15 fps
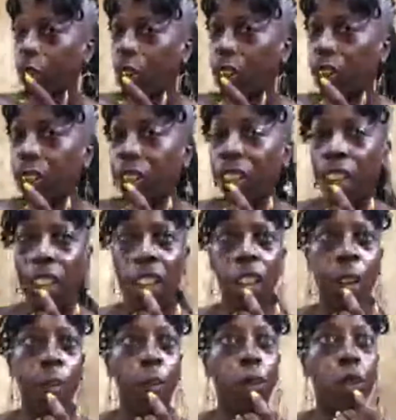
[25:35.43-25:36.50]
She said,
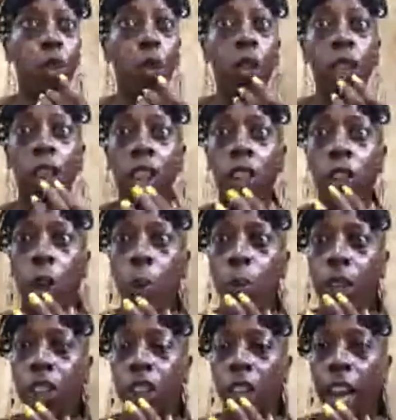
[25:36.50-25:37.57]
you look so much
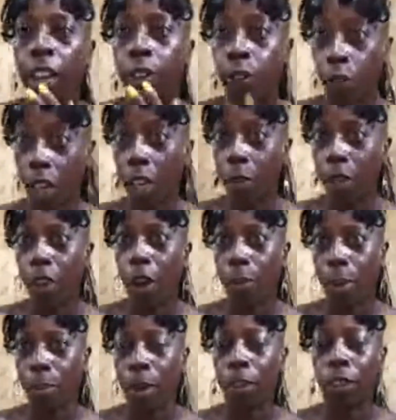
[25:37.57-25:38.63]
like Ree. We call my
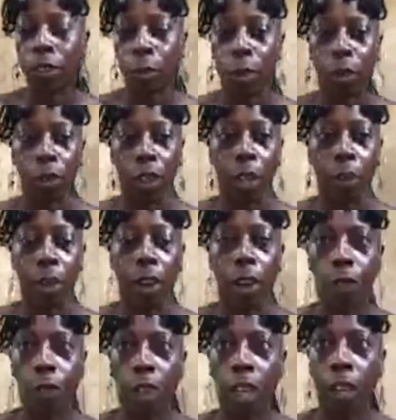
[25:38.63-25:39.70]
mother Marie. We call her
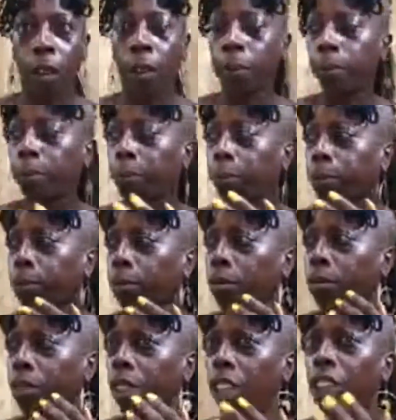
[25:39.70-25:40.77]
Ree.
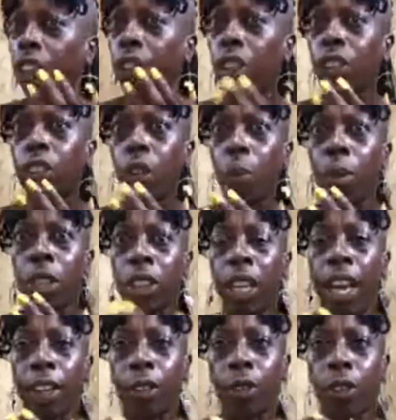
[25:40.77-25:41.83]
So you look so much like
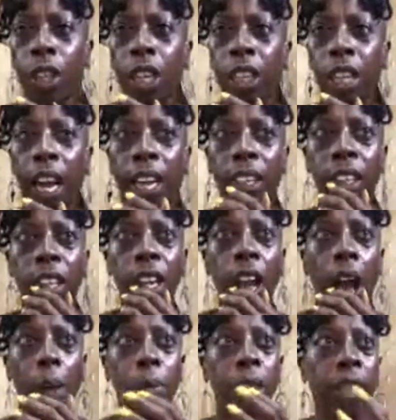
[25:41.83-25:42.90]
Ree. Like
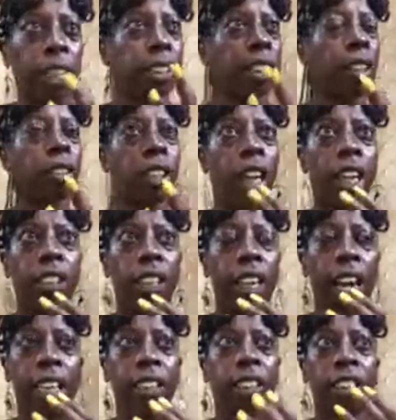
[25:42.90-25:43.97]
sometimes I
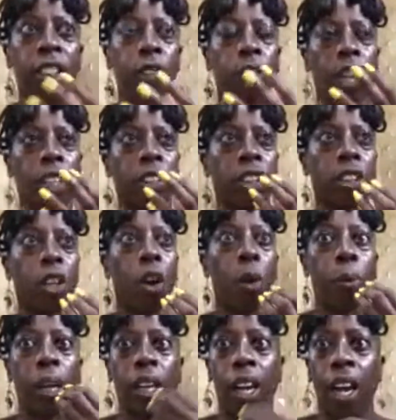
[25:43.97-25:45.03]
see you and I just go, oh my
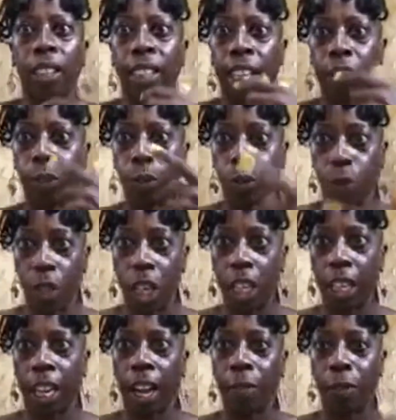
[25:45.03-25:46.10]
God, that's Ree. Like
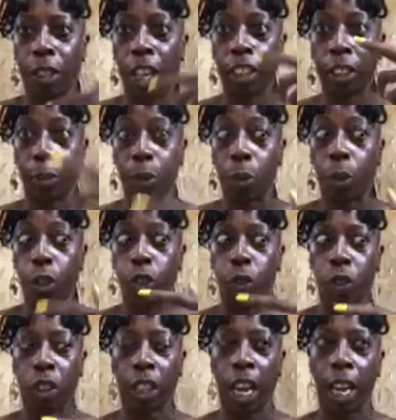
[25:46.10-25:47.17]
I feel like some of the words you
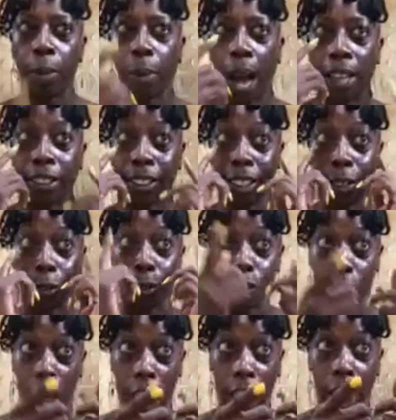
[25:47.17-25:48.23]
say, I see
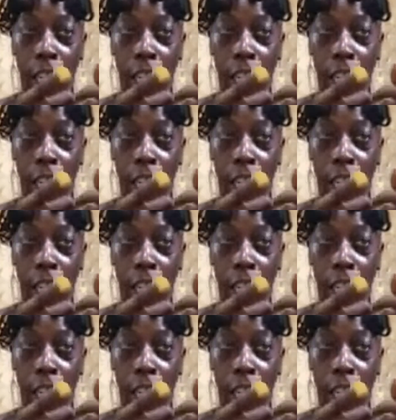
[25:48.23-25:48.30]
Ree